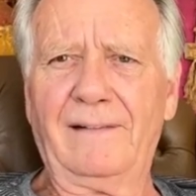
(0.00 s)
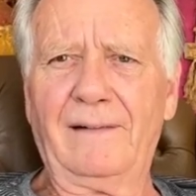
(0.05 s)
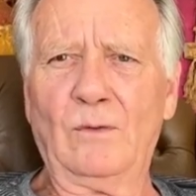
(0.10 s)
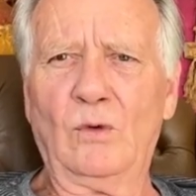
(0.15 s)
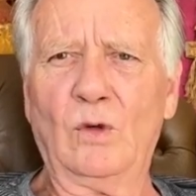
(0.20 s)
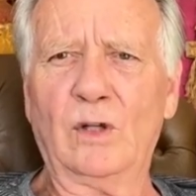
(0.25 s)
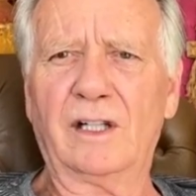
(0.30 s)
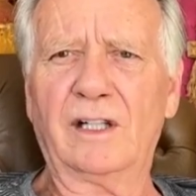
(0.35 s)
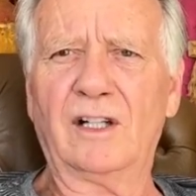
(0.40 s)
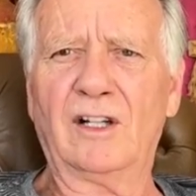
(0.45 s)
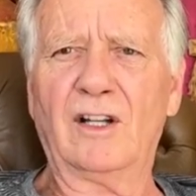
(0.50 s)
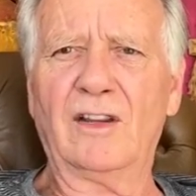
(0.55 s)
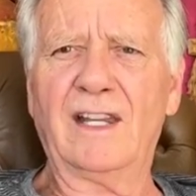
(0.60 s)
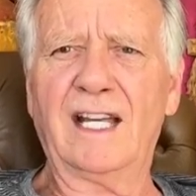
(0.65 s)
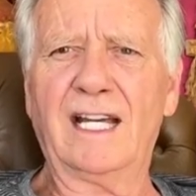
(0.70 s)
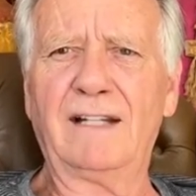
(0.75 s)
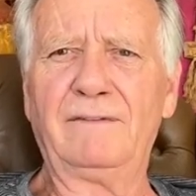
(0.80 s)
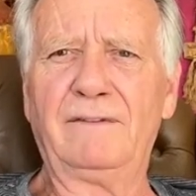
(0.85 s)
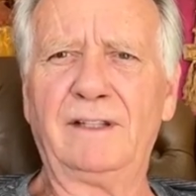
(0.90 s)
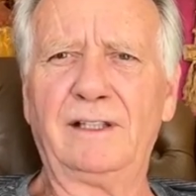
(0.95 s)
Working on
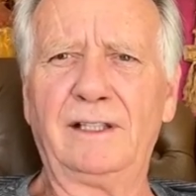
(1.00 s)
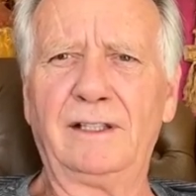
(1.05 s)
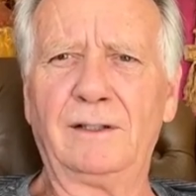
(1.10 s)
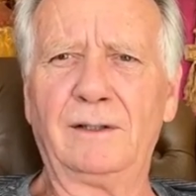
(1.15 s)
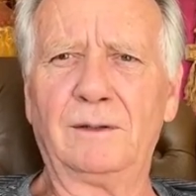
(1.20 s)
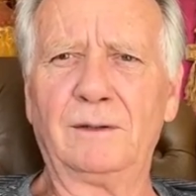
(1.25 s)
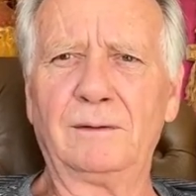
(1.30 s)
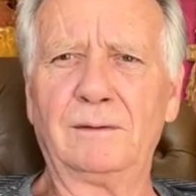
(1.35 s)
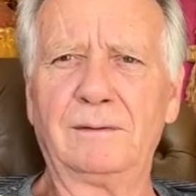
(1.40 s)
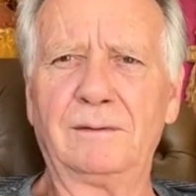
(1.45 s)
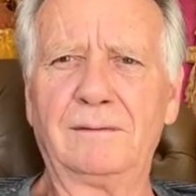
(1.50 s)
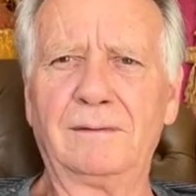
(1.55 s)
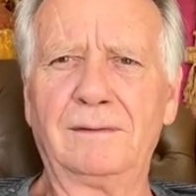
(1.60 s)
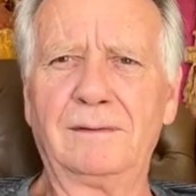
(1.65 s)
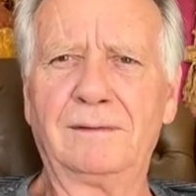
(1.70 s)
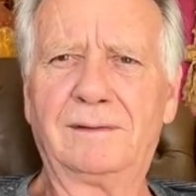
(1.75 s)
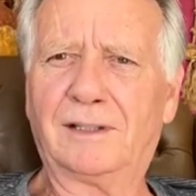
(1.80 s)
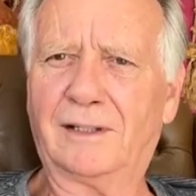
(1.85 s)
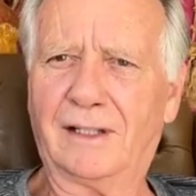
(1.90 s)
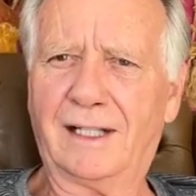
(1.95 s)
that video.
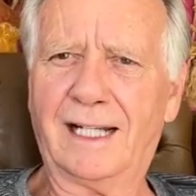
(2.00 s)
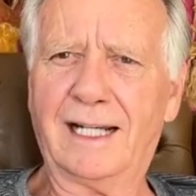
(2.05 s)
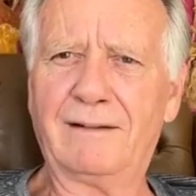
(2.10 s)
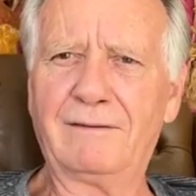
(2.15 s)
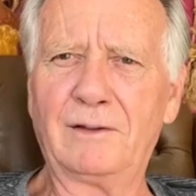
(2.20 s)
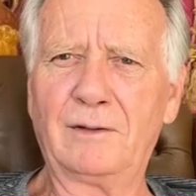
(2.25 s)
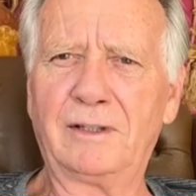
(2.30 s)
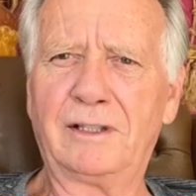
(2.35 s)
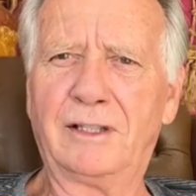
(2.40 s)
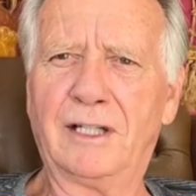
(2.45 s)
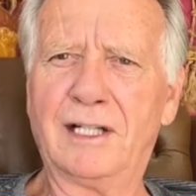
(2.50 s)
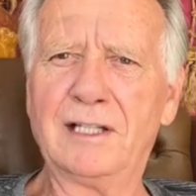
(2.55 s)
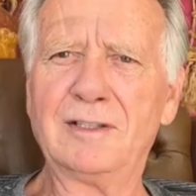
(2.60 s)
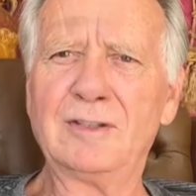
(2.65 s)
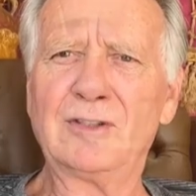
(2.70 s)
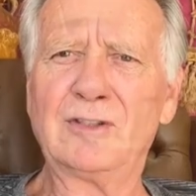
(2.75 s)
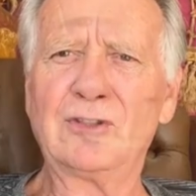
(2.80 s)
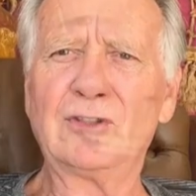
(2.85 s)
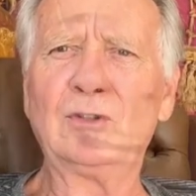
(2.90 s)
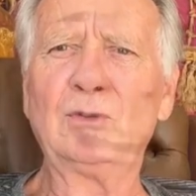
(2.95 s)
Going to have it
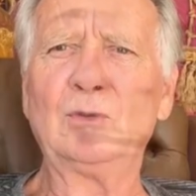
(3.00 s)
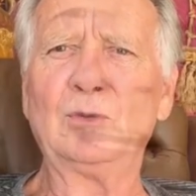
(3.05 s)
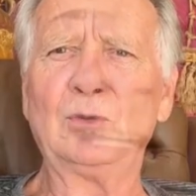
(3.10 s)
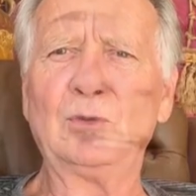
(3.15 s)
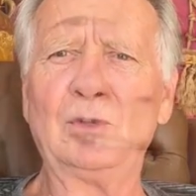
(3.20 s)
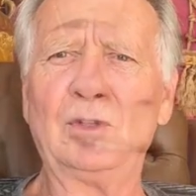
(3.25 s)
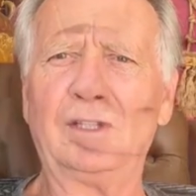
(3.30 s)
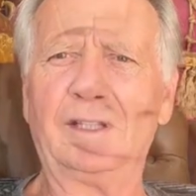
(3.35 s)
done soon.